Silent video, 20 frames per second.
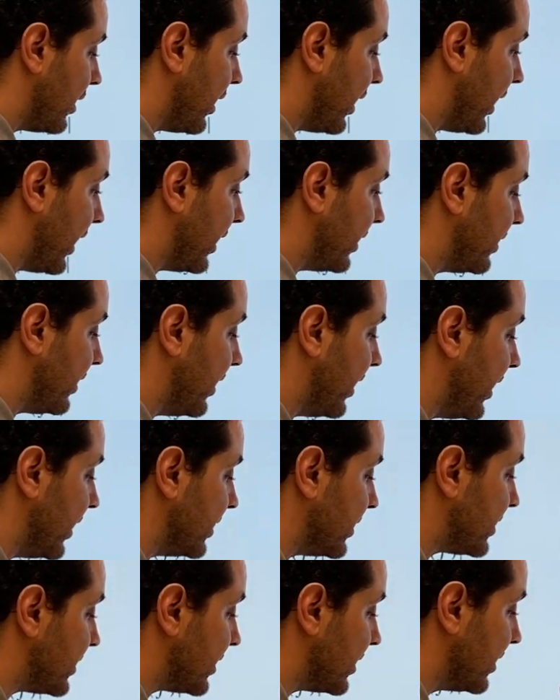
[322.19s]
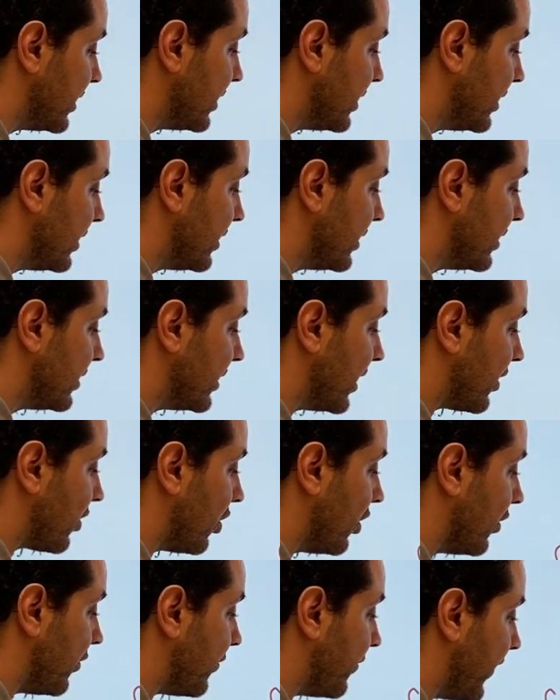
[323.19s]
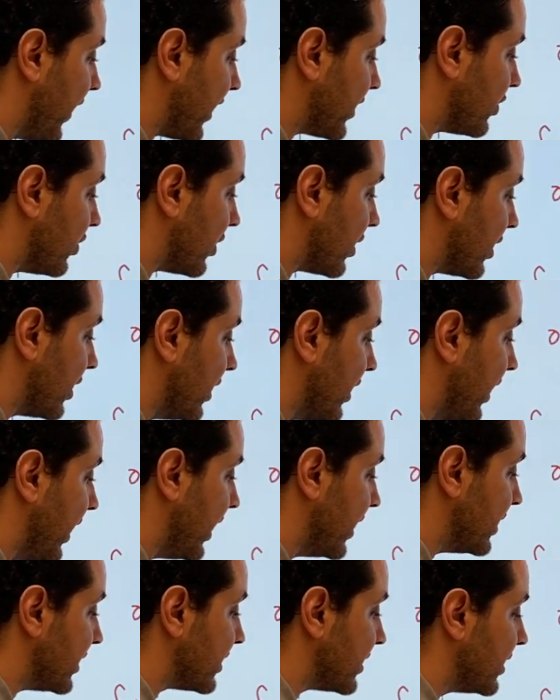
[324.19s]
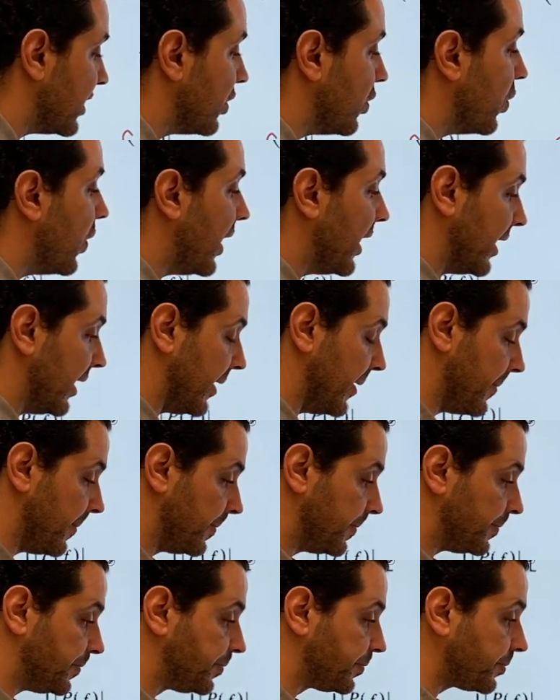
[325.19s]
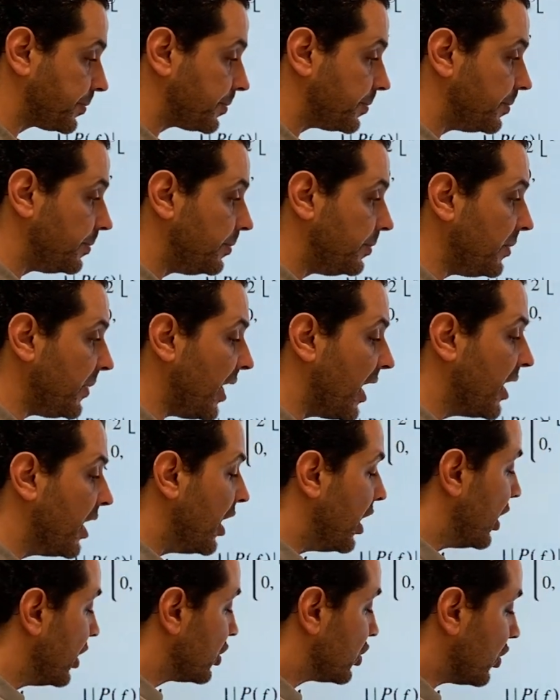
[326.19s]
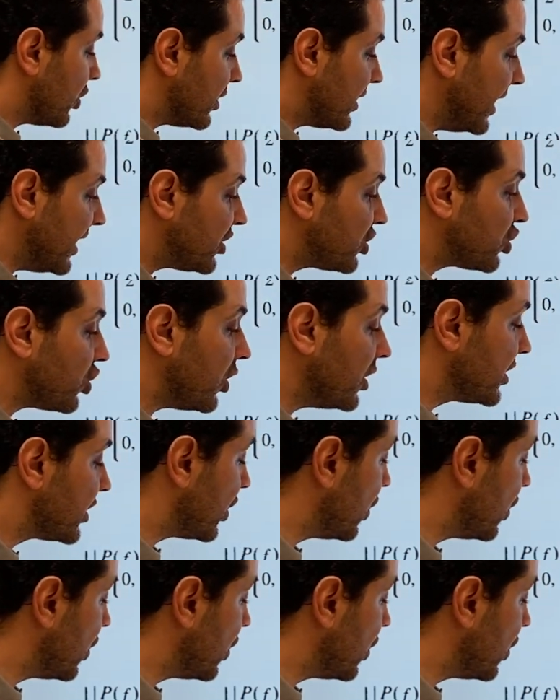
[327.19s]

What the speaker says: and hence the role of factor is 1. So this shows